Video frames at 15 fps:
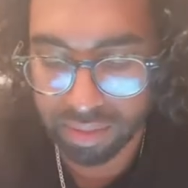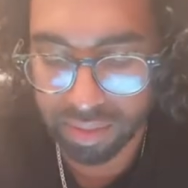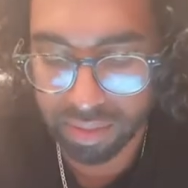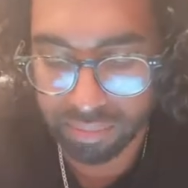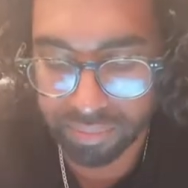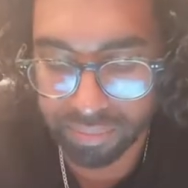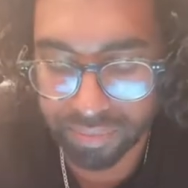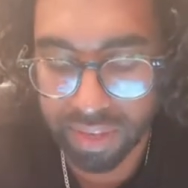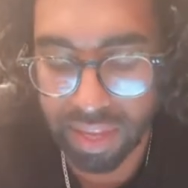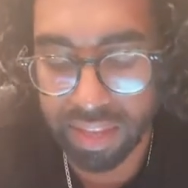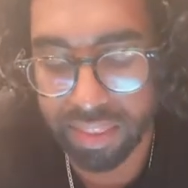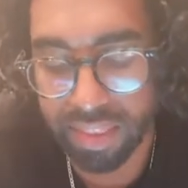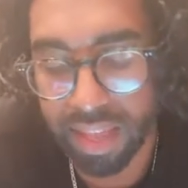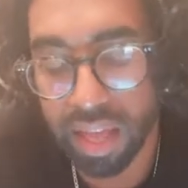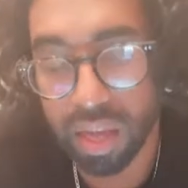Yeah,
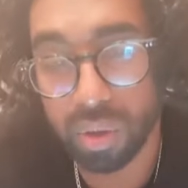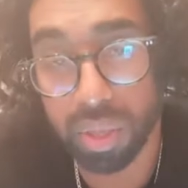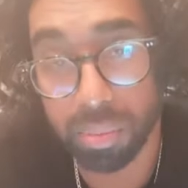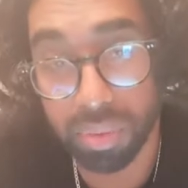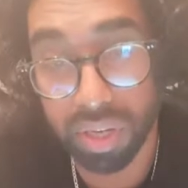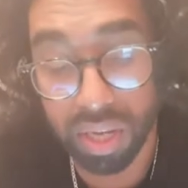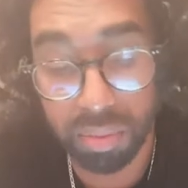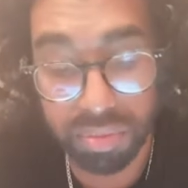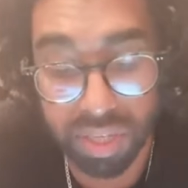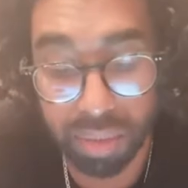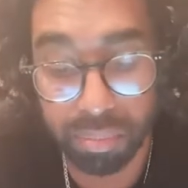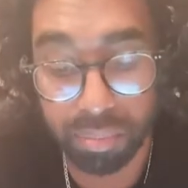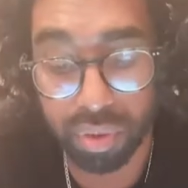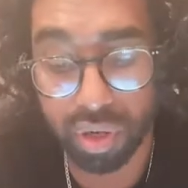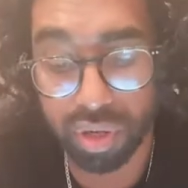and now it becomes
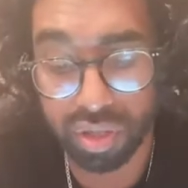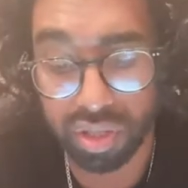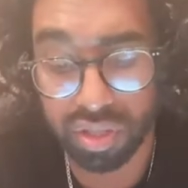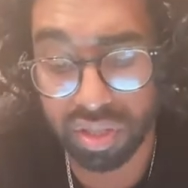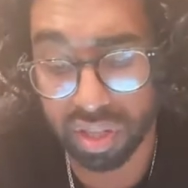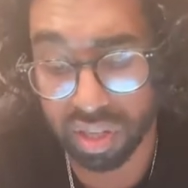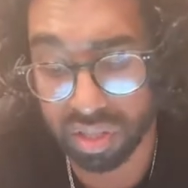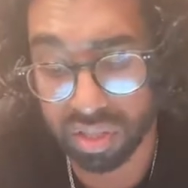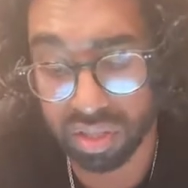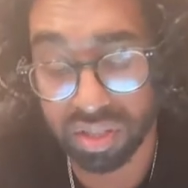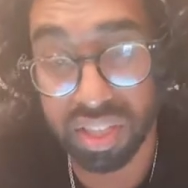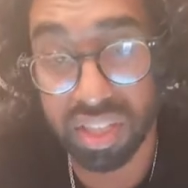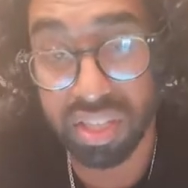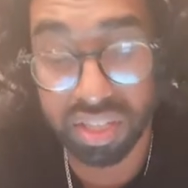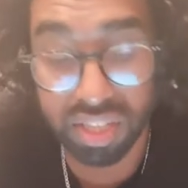a protostar. So
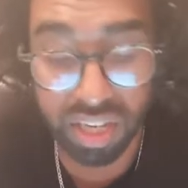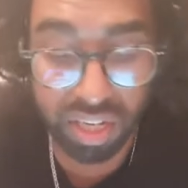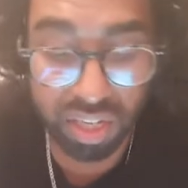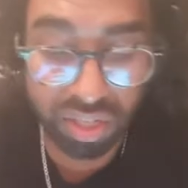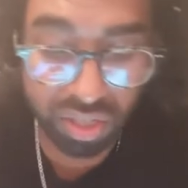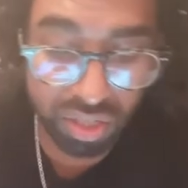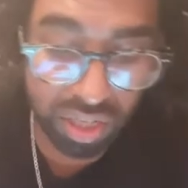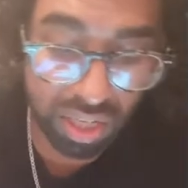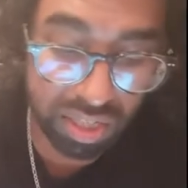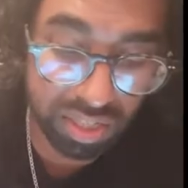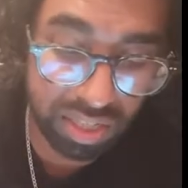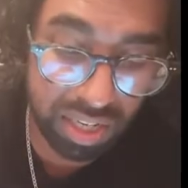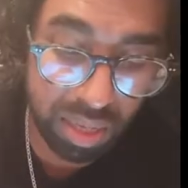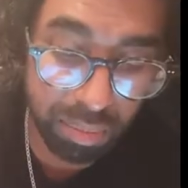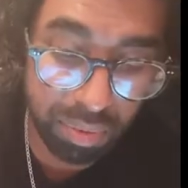this stage
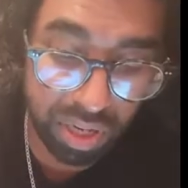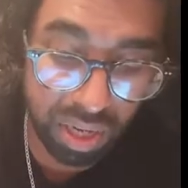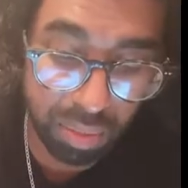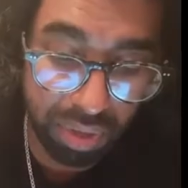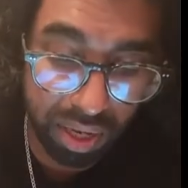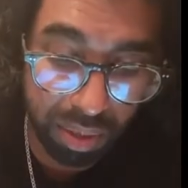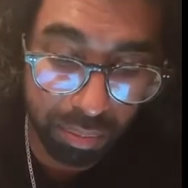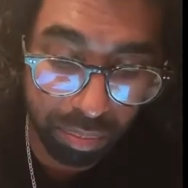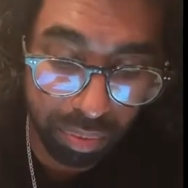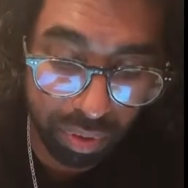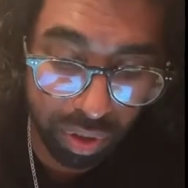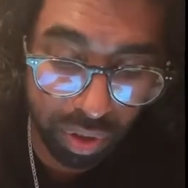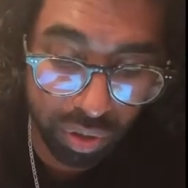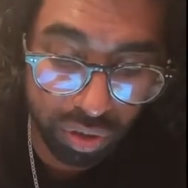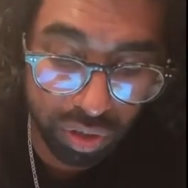it's now become a
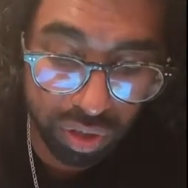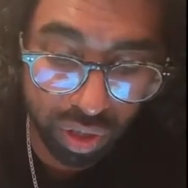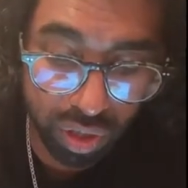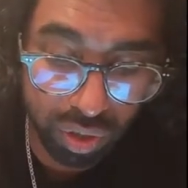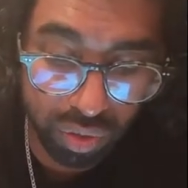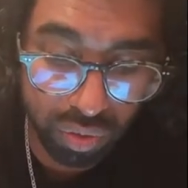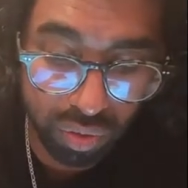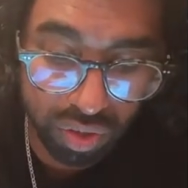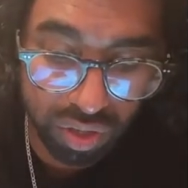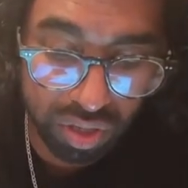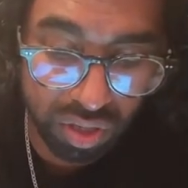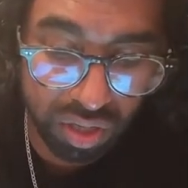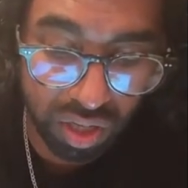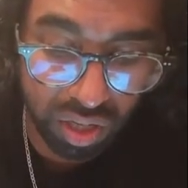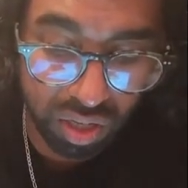
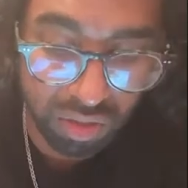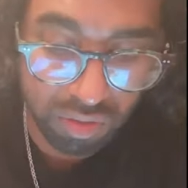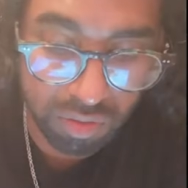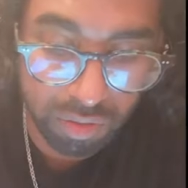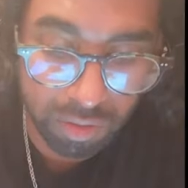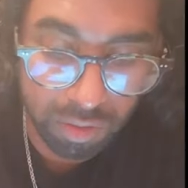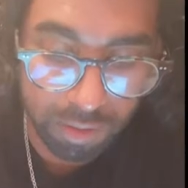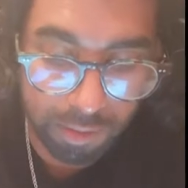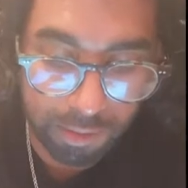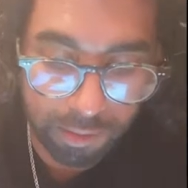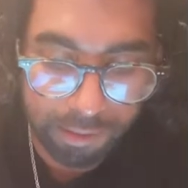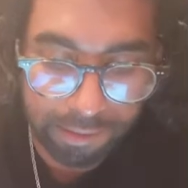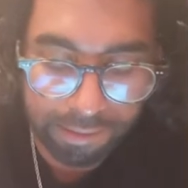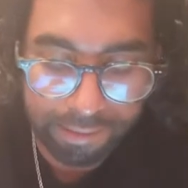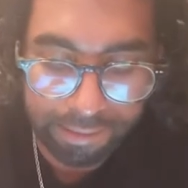protostar.
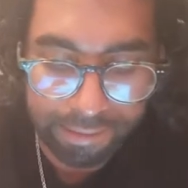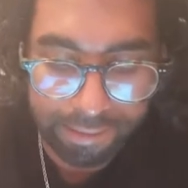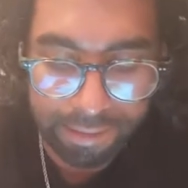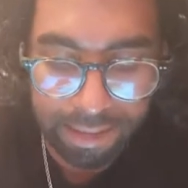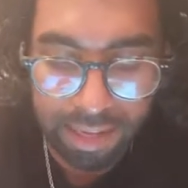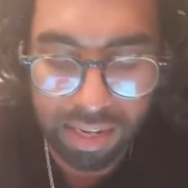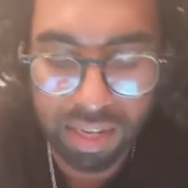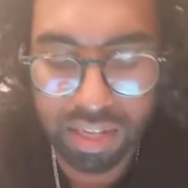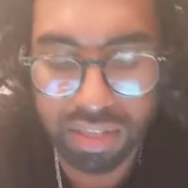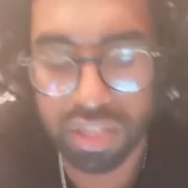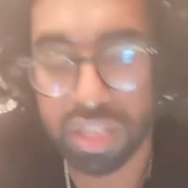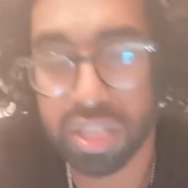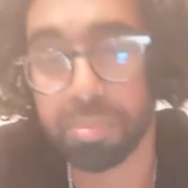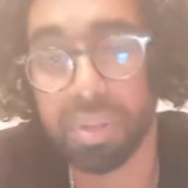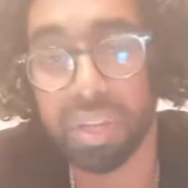I like
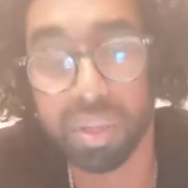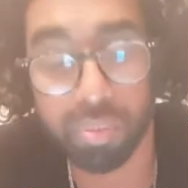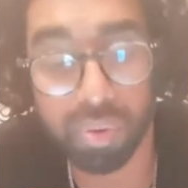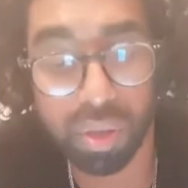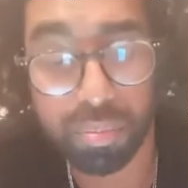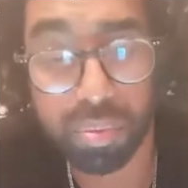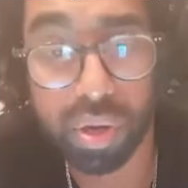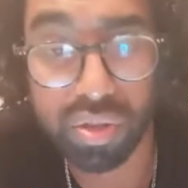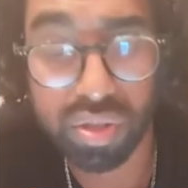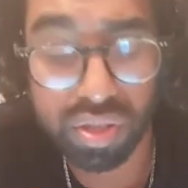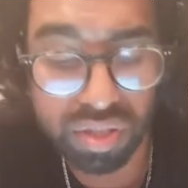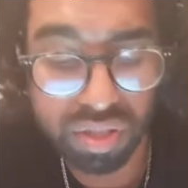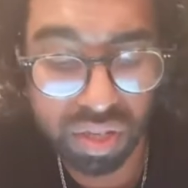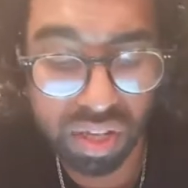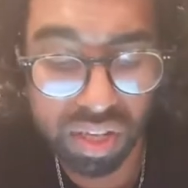to explain the word
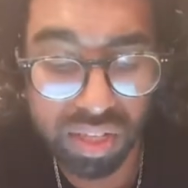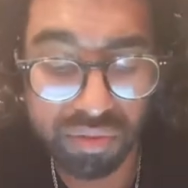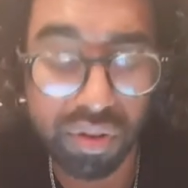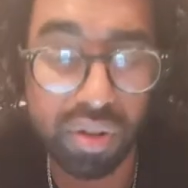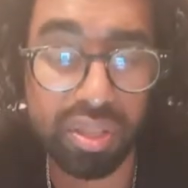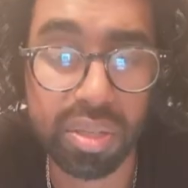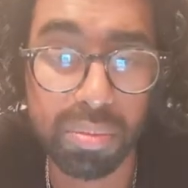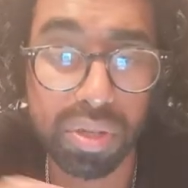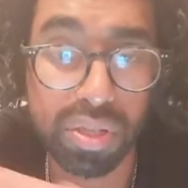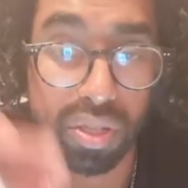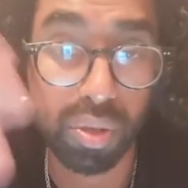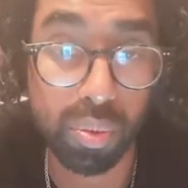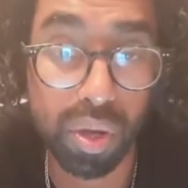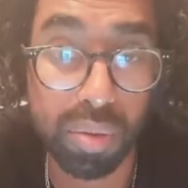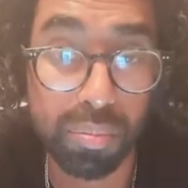protostar. It's very similar
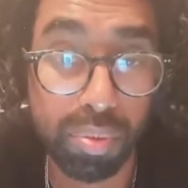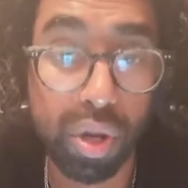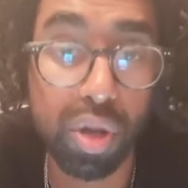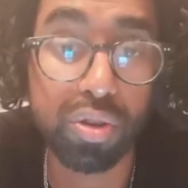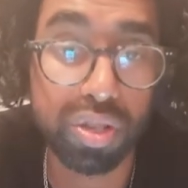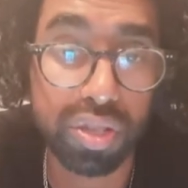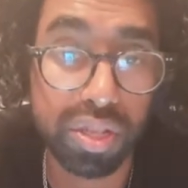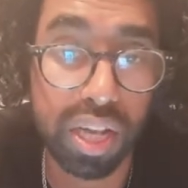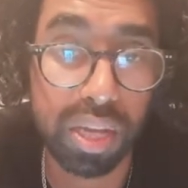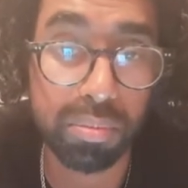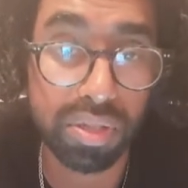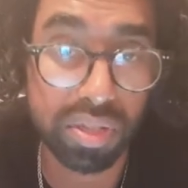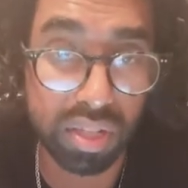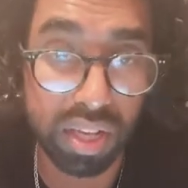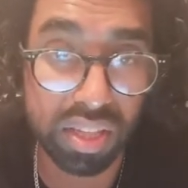to the word
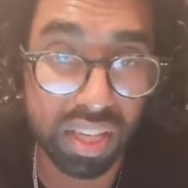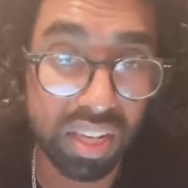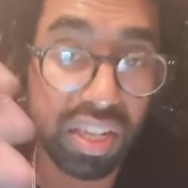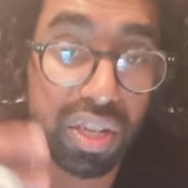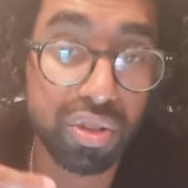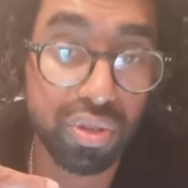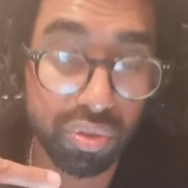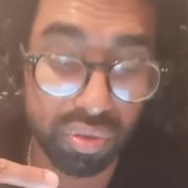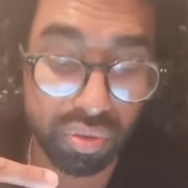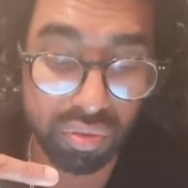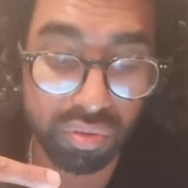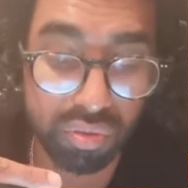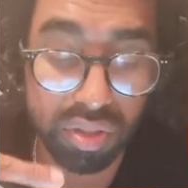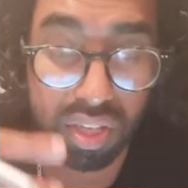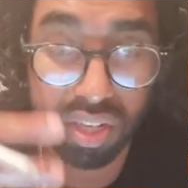prototype. It's like the initial,
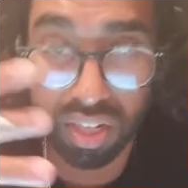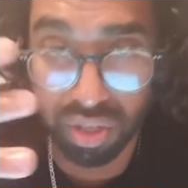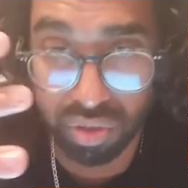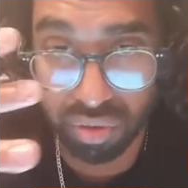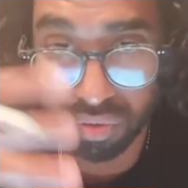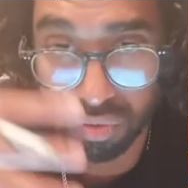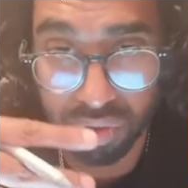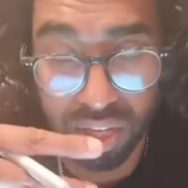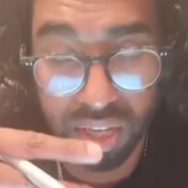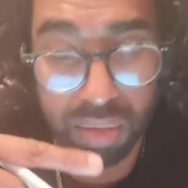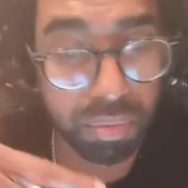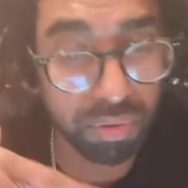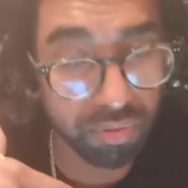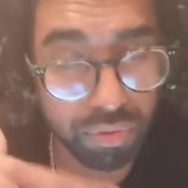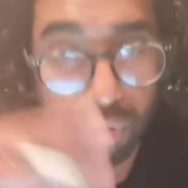the initial
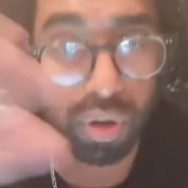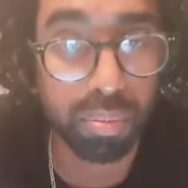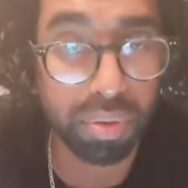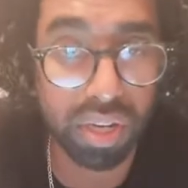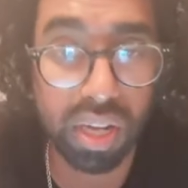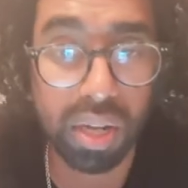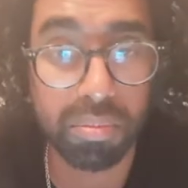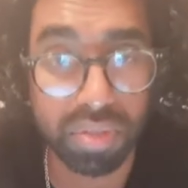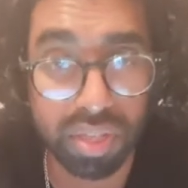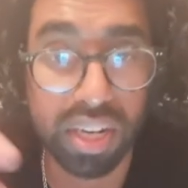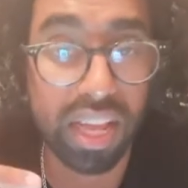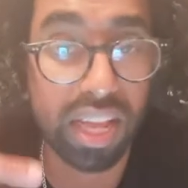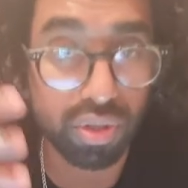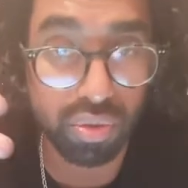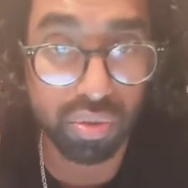thing before it becomes
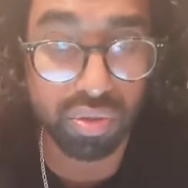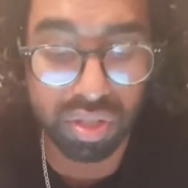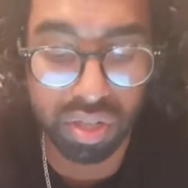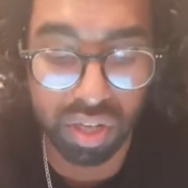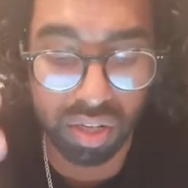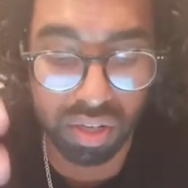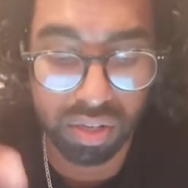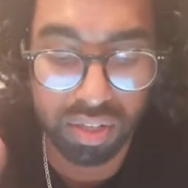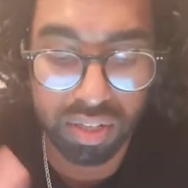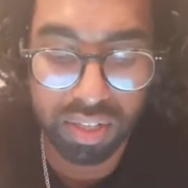an actual star.